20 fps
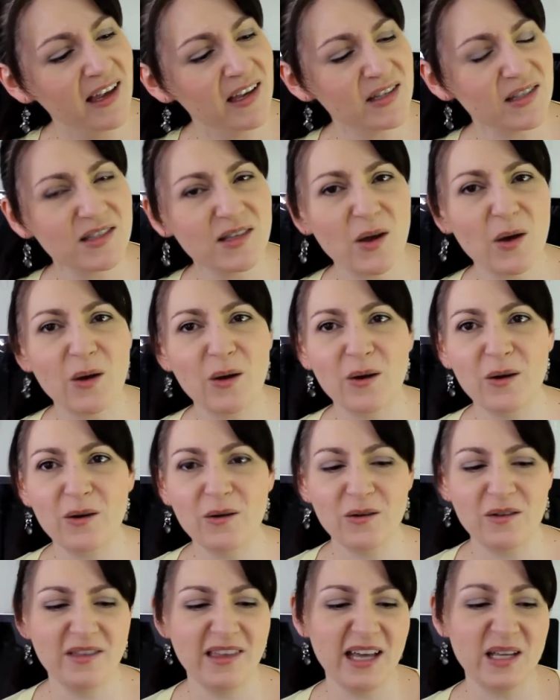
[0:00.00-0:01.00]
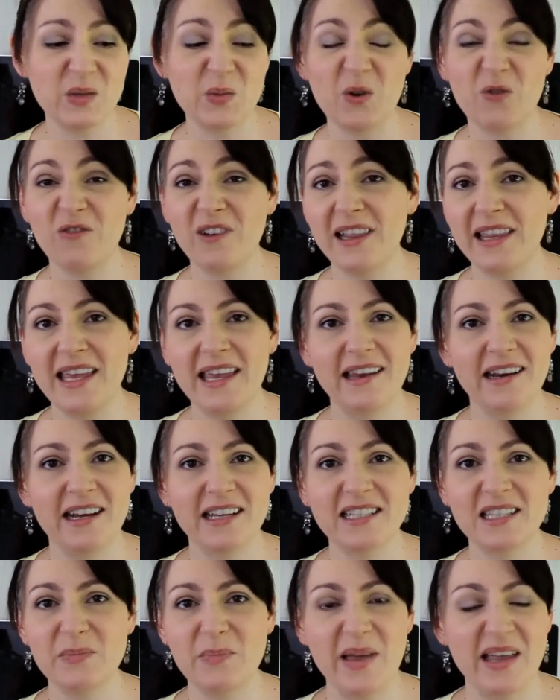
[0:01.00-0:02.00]
So these were really
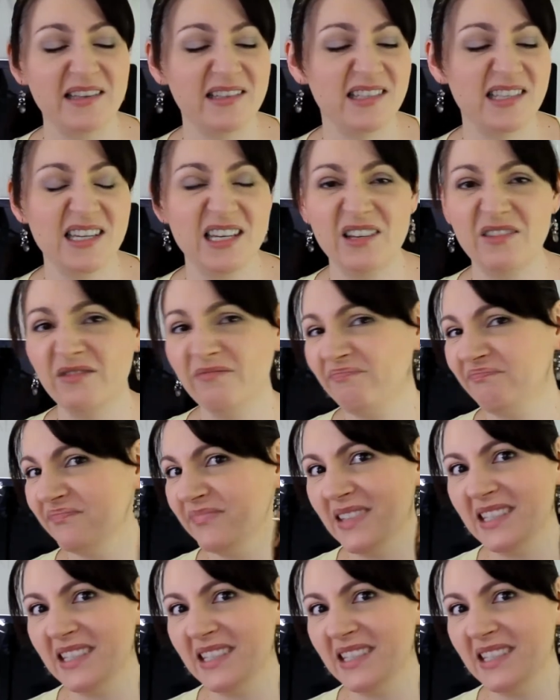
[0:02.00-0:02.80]
inexpensive,